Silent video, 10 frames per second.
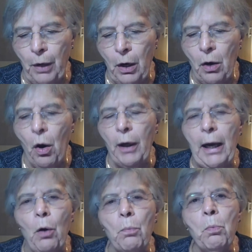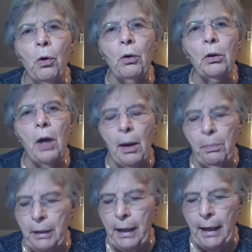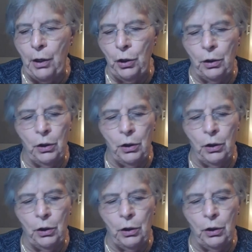on our moral obligation to